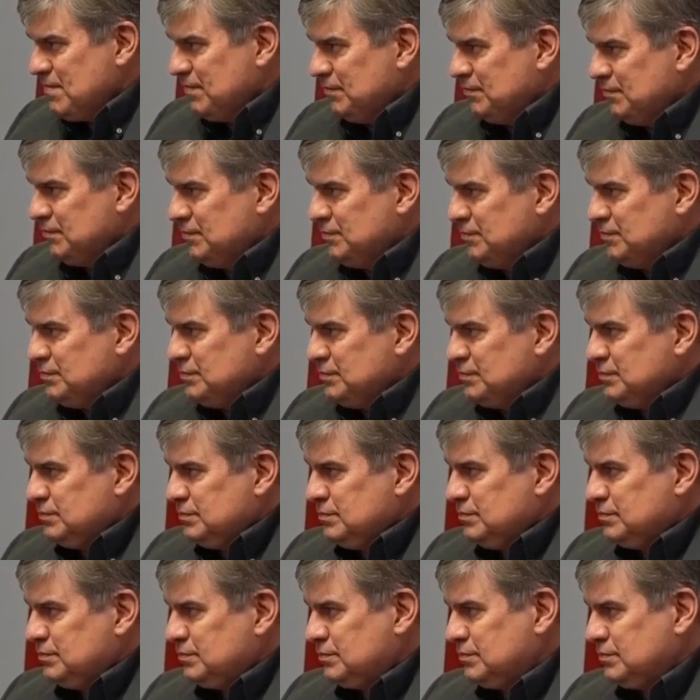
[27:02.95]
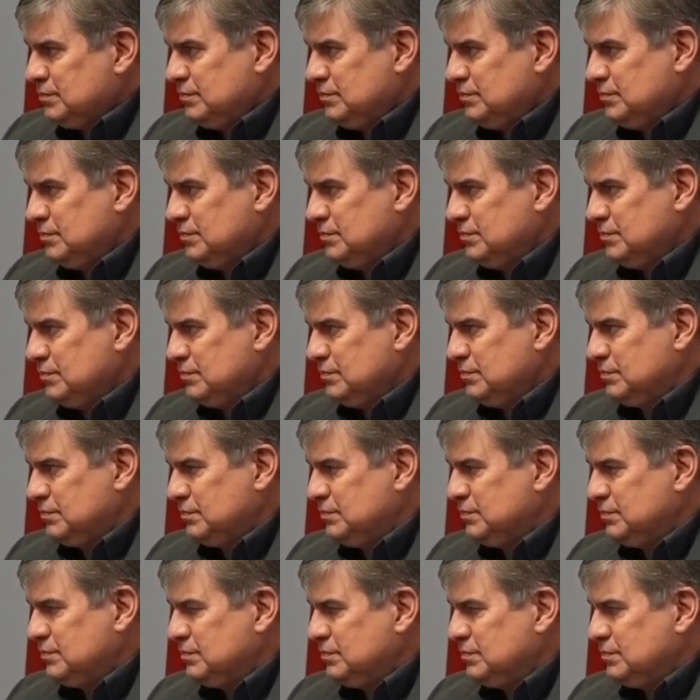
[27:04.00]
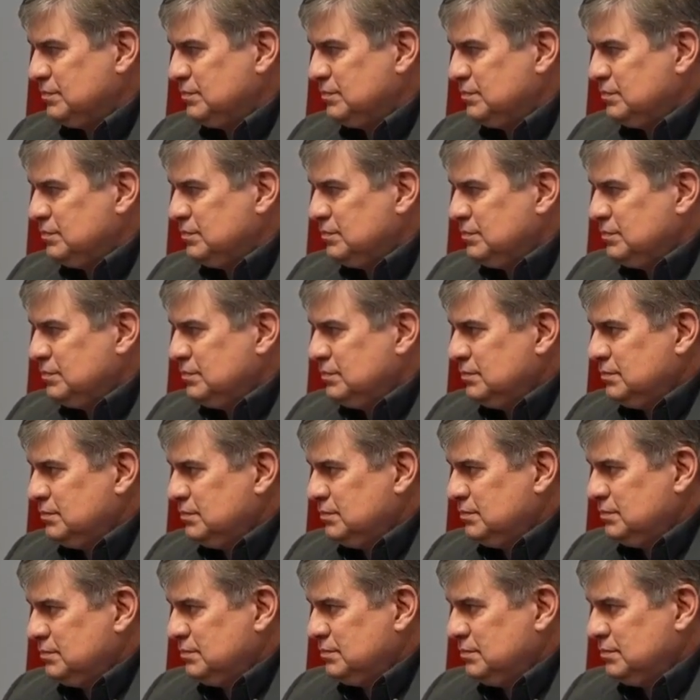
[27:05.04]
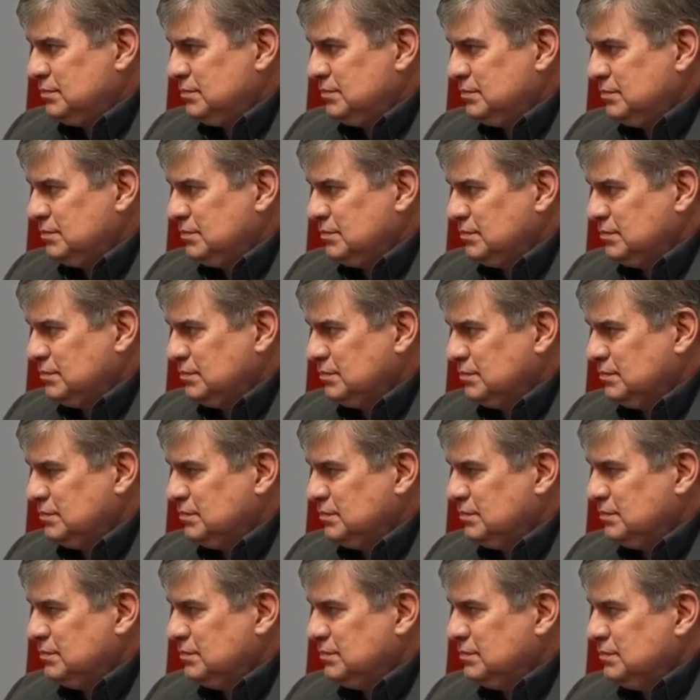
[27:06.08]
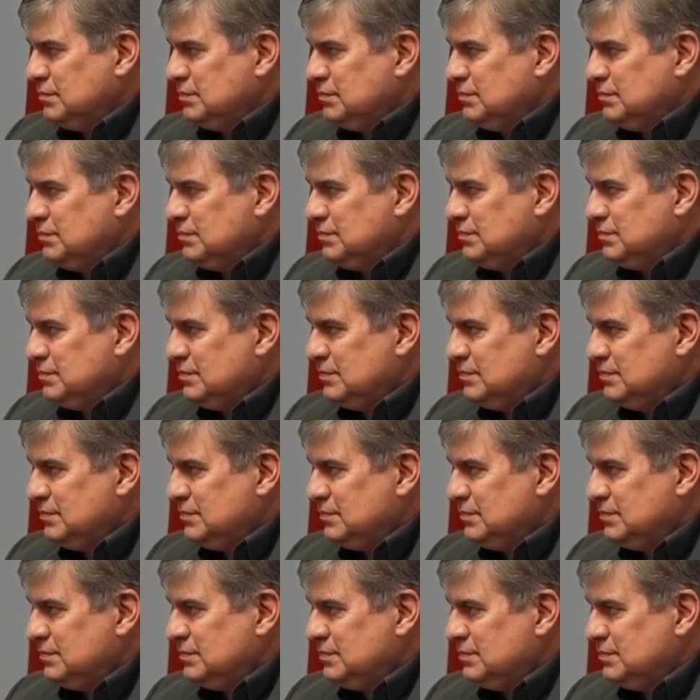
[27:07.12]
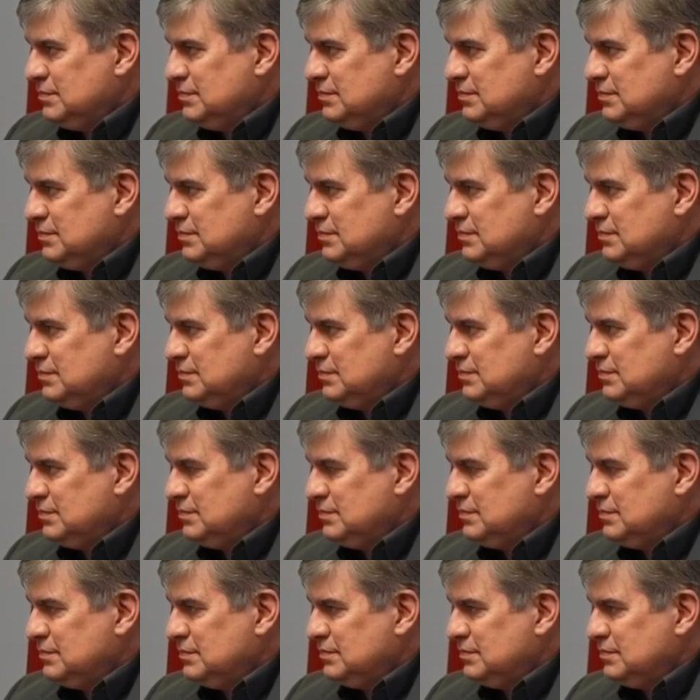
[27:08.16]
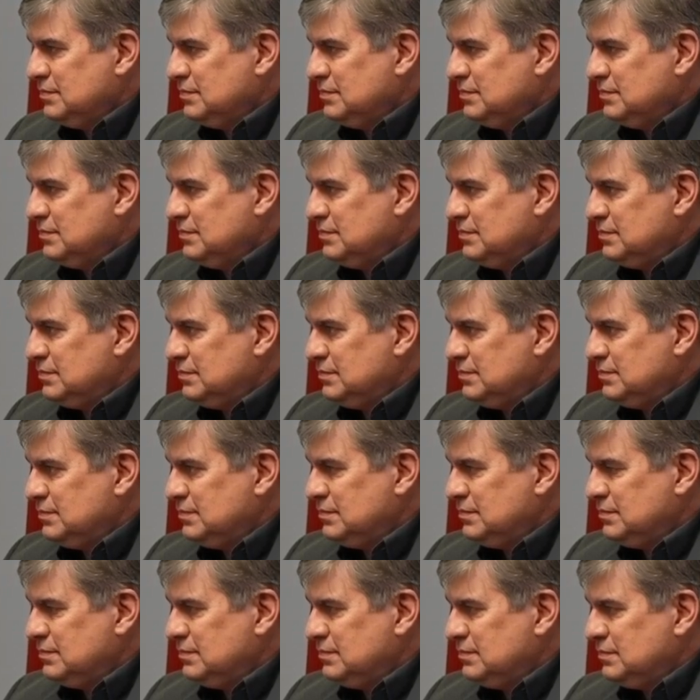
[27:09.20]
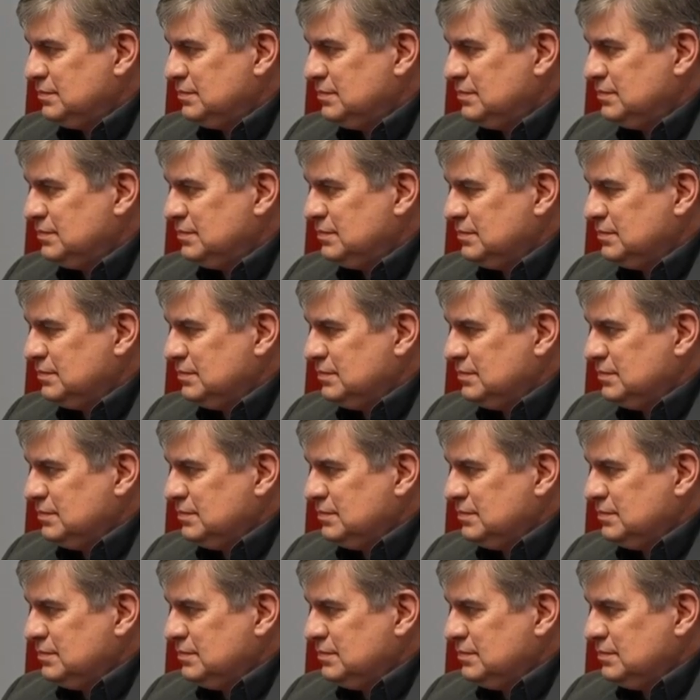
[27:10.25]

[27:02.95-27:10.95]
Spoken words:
The person shown says nothing.